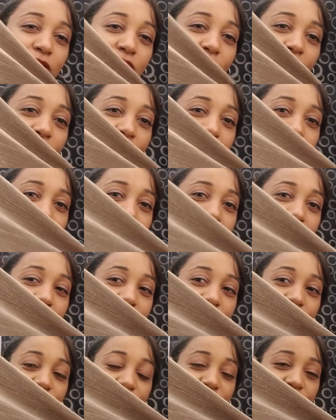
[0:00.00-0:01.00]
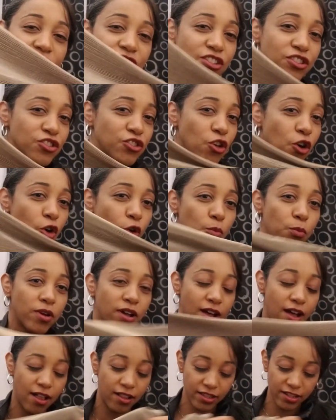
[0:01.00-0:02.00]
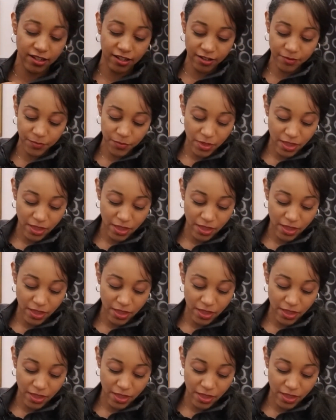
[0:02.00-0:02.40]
on it. It's just a taupe color.